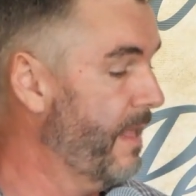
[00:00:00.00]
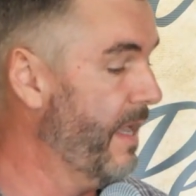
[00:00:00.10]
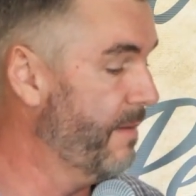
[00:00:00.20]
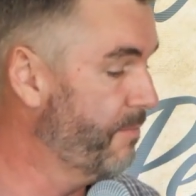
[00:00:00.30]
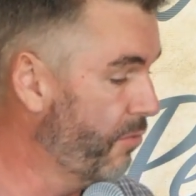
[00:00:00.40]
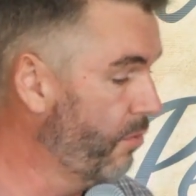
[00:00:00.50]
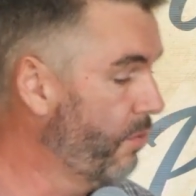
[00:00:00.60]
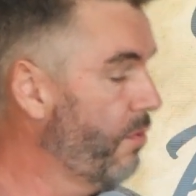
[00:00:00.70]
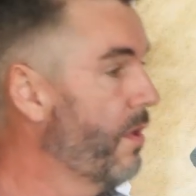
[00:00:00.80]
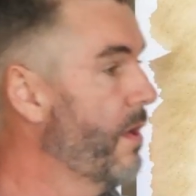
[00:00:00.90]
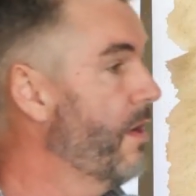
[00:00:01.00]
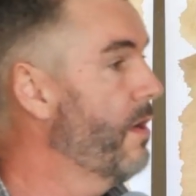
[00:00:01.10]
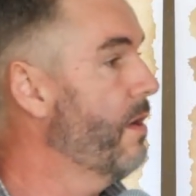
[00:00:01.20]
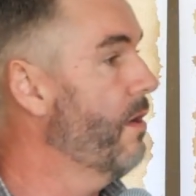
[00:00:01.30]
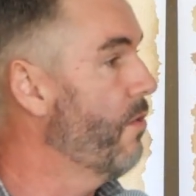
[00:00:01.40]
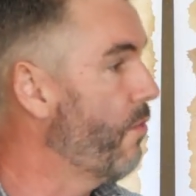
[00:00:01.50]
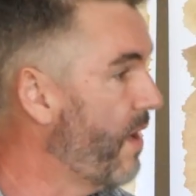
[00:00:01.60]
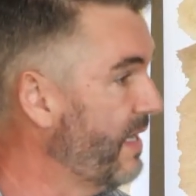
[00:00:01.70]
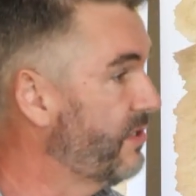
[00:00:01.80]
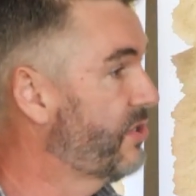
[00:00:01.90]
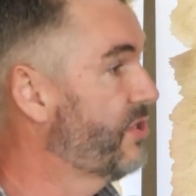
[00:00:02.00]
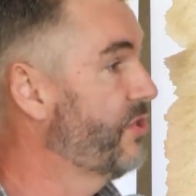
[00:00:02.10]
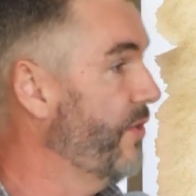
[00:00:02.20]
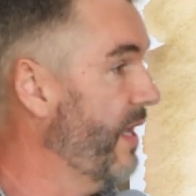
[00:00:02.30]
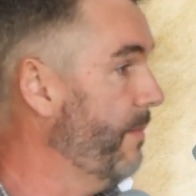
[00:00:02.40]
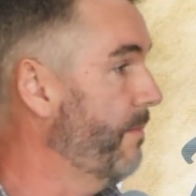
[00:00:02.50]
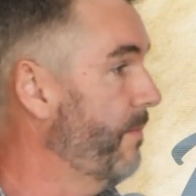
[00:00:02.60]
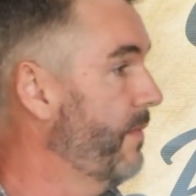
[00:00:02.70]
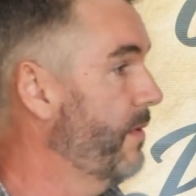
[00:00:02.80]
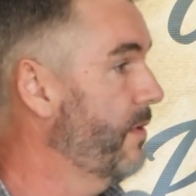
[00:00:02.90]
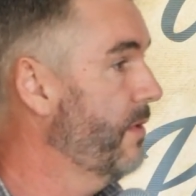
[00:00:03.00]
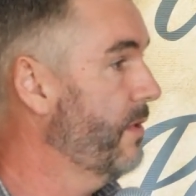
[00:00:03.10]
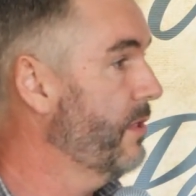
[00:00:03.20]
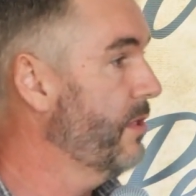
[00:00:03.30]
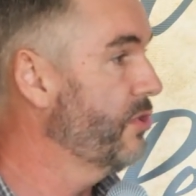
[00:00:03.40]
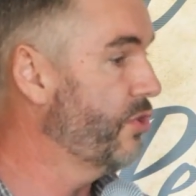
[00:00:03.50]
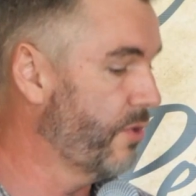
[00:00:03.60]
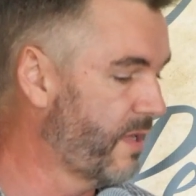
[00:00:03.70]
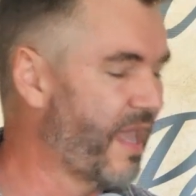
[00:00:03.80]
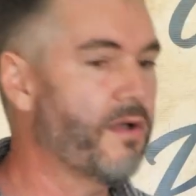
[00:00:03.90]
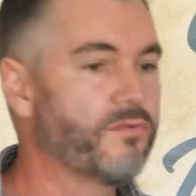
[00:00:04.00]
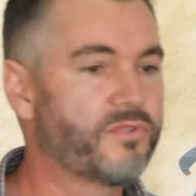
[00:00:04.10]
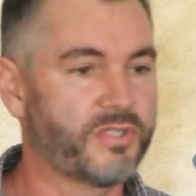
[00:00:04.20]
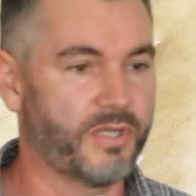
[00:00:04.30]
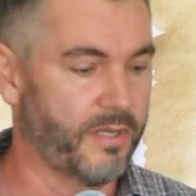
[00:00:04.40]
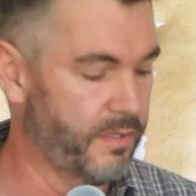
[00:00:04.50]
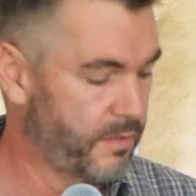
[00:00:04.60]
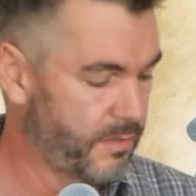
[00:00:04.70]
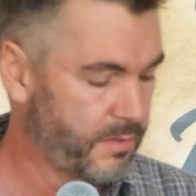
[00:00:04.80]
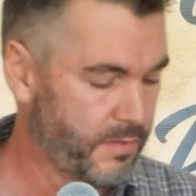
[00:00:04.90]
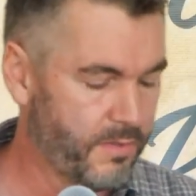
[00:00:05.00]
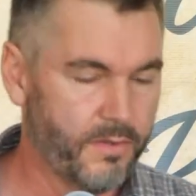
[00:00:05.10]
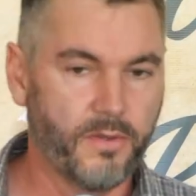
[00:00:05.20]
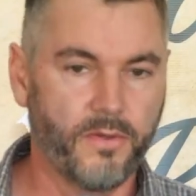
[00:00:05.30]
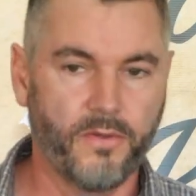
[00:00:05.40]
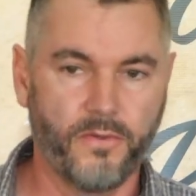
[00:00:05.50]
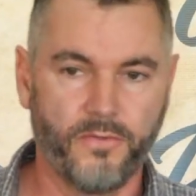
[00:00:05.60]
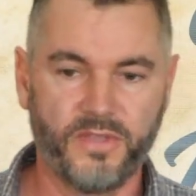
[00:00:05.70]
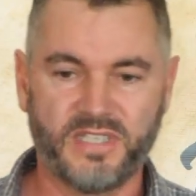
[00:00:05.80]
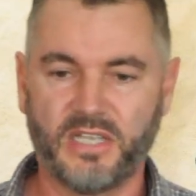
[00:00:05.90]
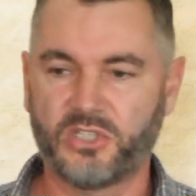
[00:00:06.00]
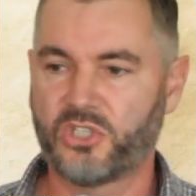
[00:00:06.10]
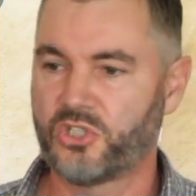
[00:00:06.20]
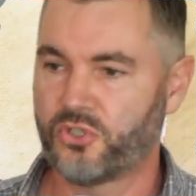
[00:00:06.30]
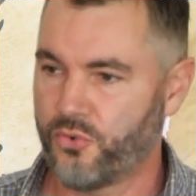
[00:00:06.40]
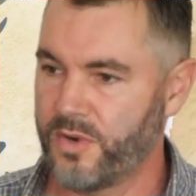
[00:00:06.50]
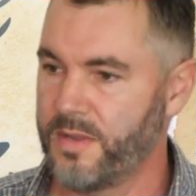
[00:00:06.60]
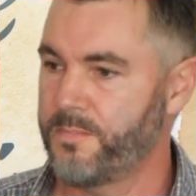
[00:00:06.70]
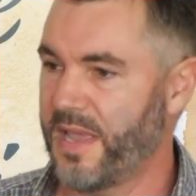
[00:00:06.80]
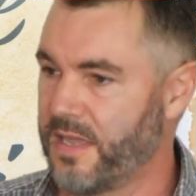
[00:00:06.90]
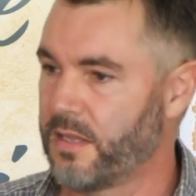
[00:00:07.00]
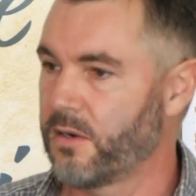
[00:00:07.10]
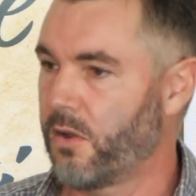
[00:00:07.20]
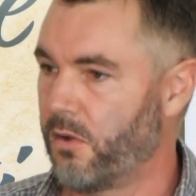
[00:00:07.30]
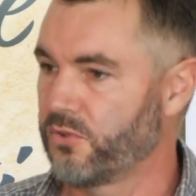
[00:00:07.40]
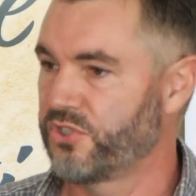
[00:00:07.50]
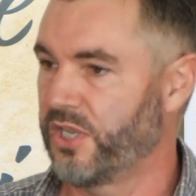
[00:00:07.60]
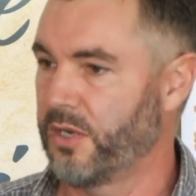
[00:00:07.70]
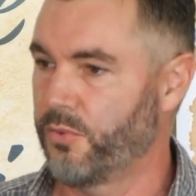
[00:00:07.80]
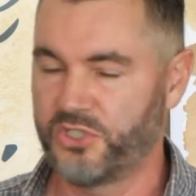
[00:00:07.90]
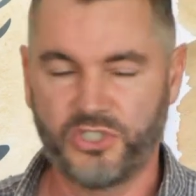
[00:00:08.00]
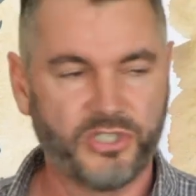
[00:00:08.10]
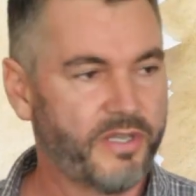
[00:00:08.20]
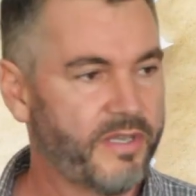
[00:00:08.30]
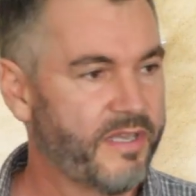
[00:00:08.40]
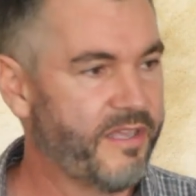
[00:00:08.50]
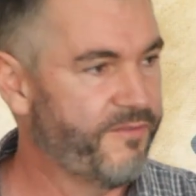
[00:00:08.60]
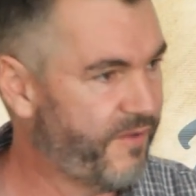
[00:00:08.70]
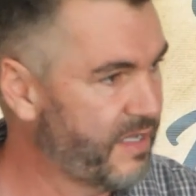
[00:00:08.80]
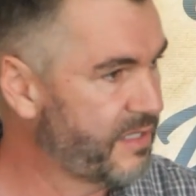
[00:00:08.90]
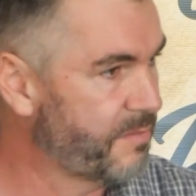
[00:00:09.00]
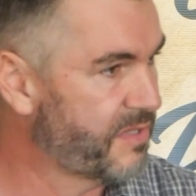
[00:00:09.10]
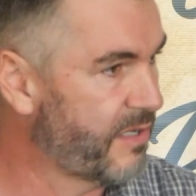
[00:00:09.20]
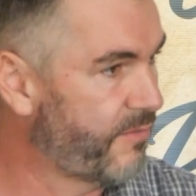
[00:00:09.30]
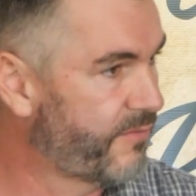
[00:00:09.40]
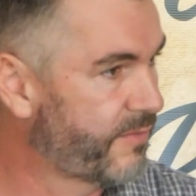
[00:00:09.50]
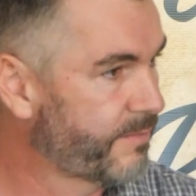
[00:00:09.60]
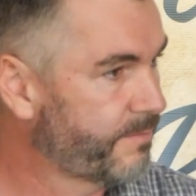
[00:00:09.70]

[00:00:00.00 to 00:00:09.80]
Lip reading: And Paul writes to him to counter this extreme pagan culture in which he finds himself.